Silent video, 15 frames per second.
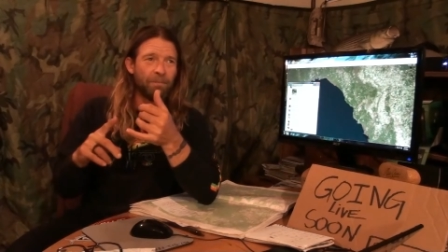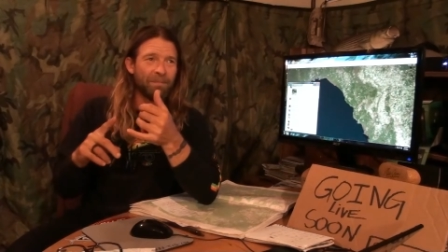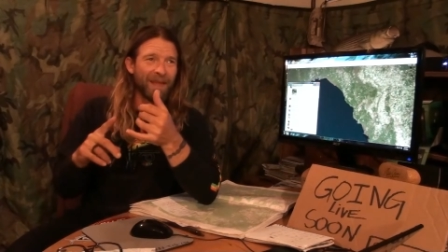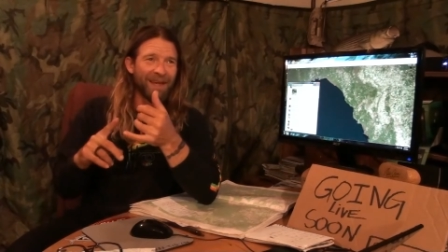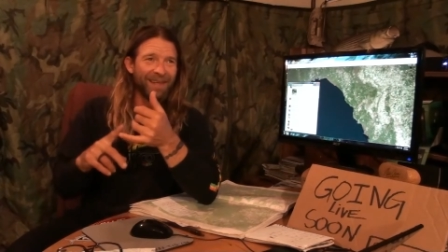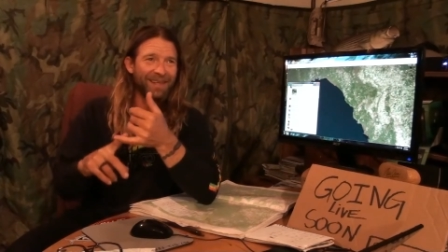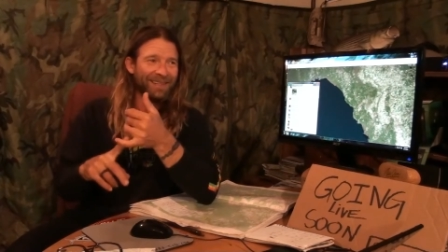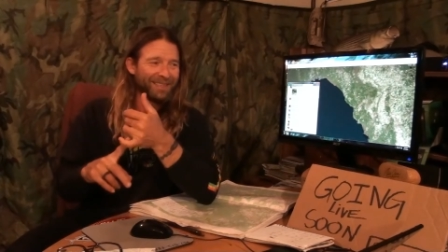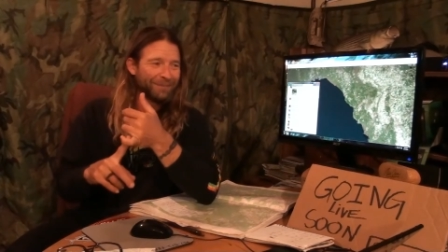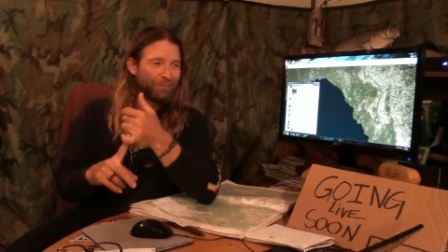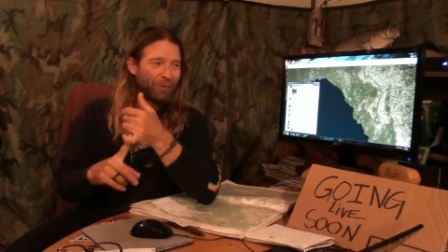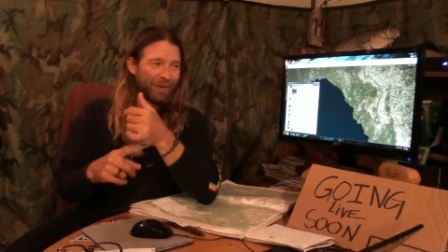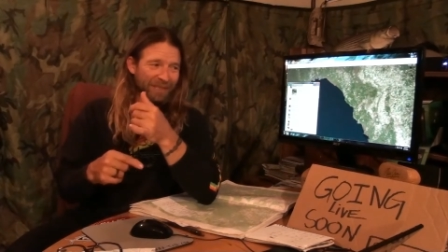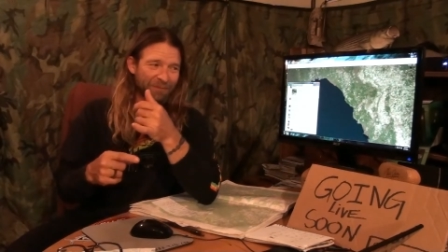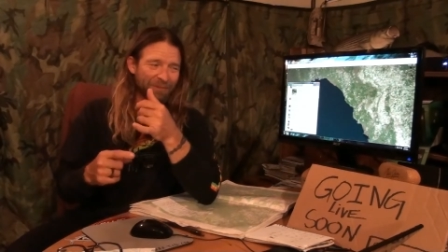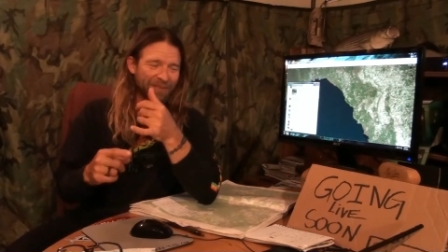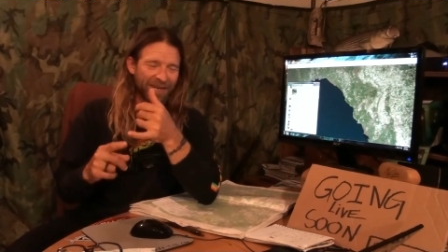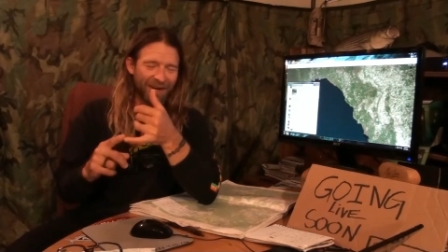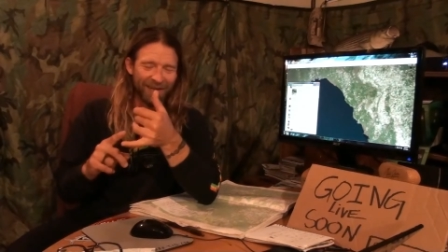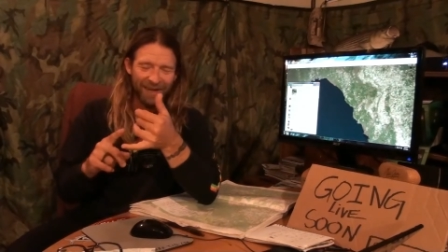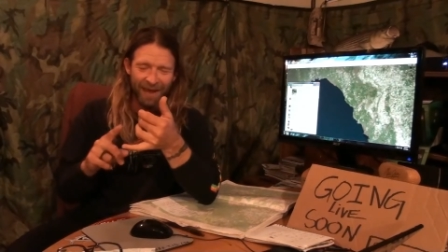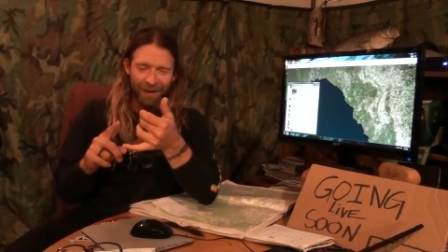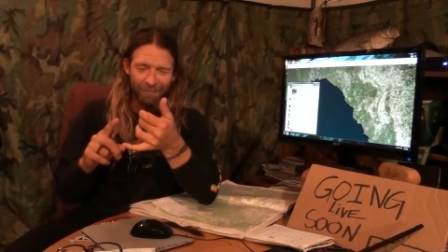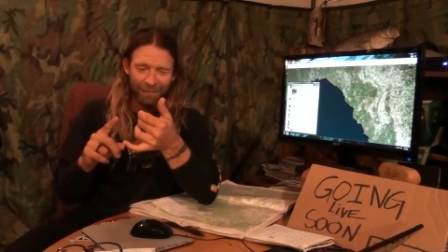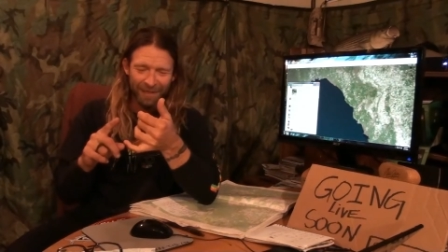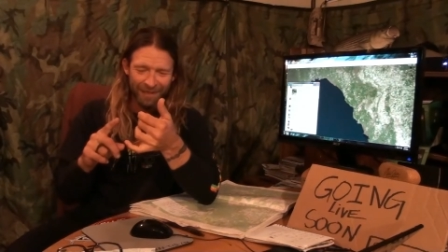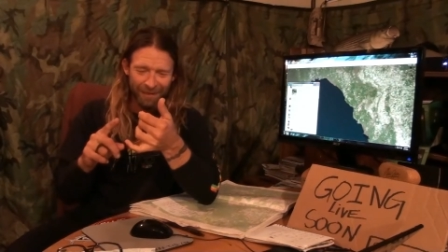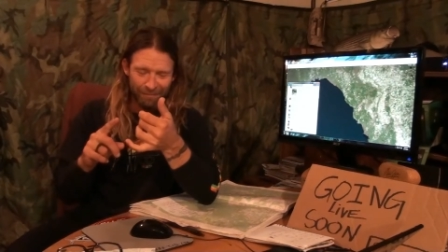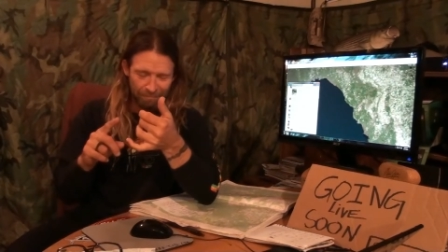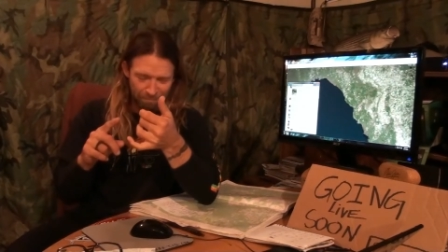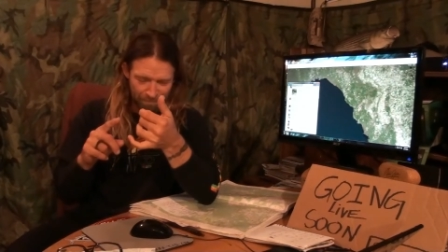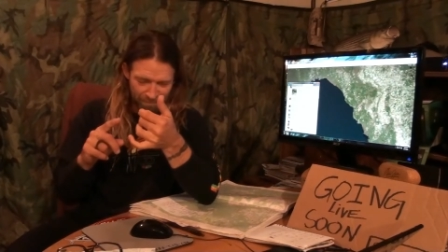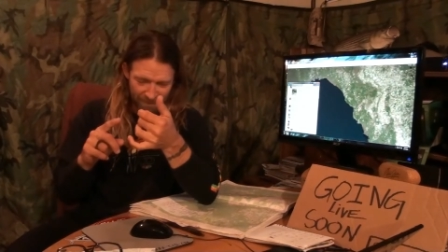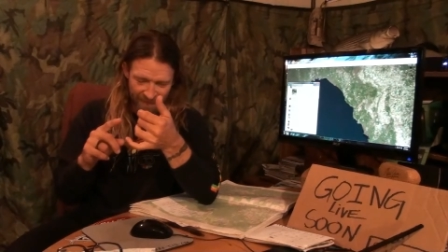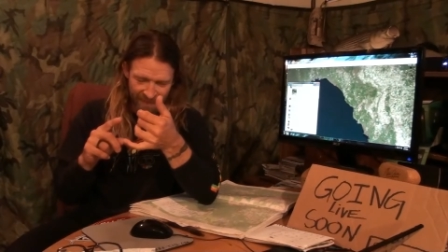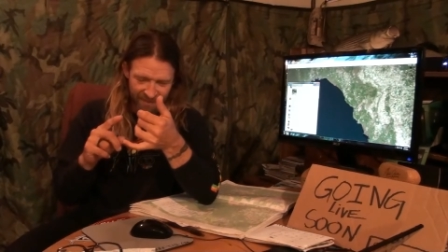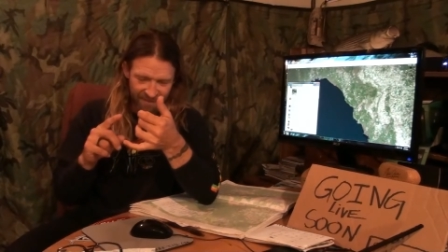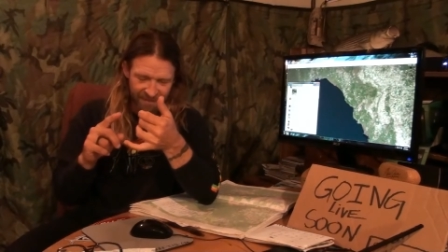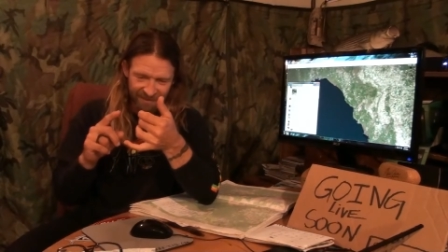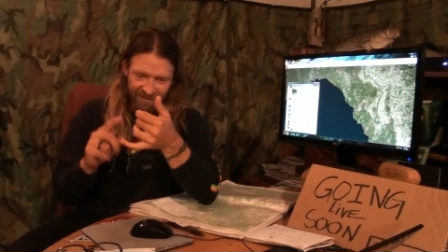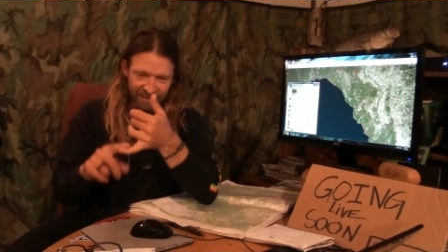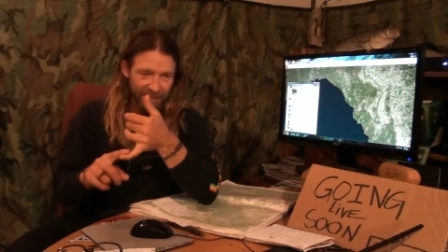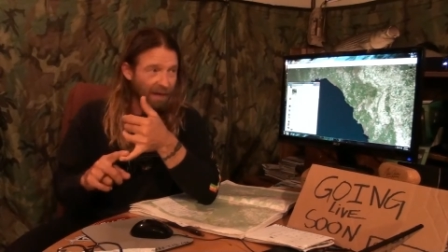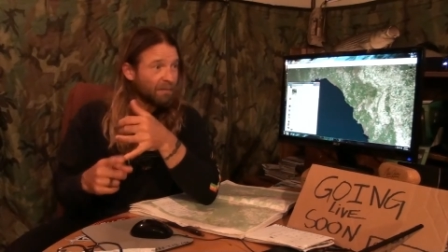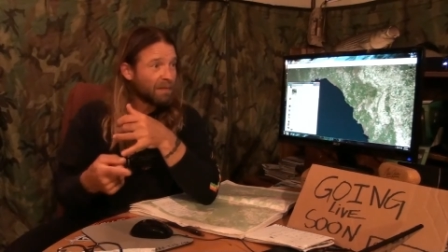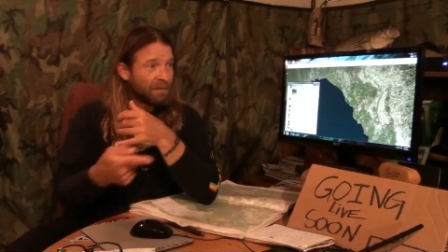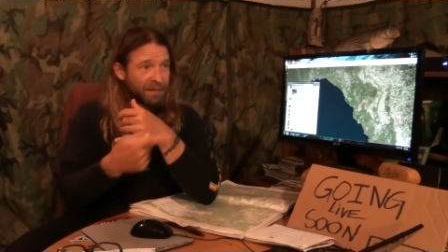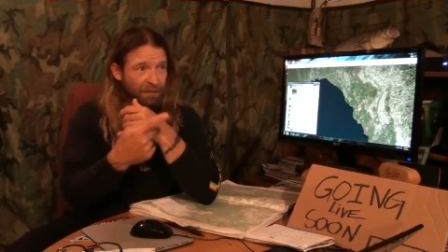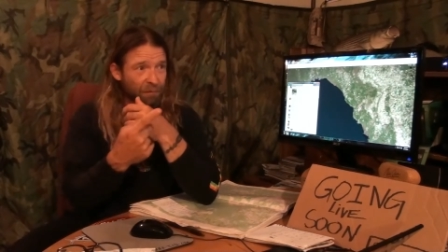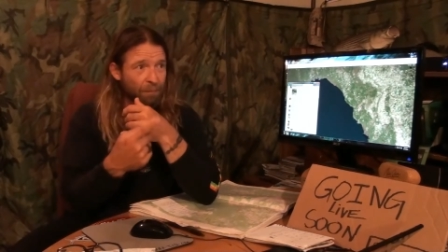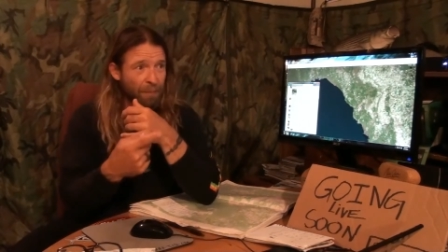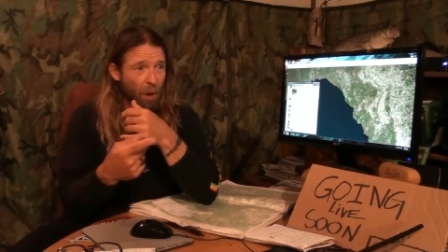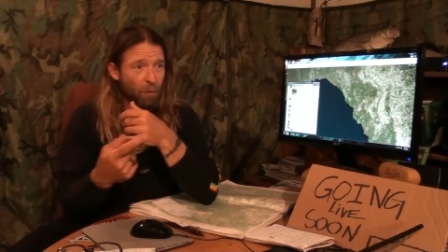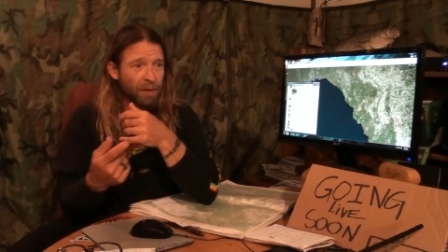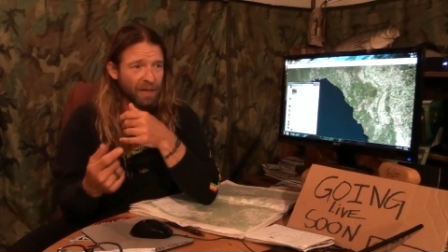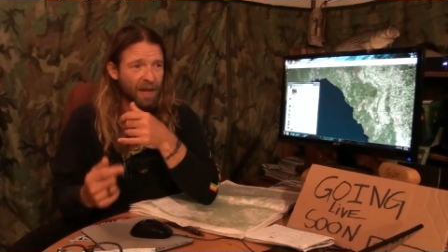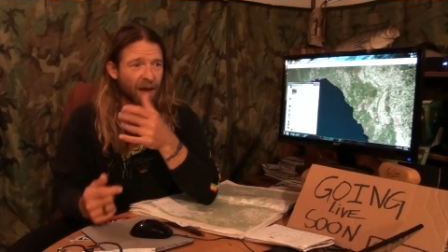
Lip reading: At this point, it's retired now. But it's a different boat.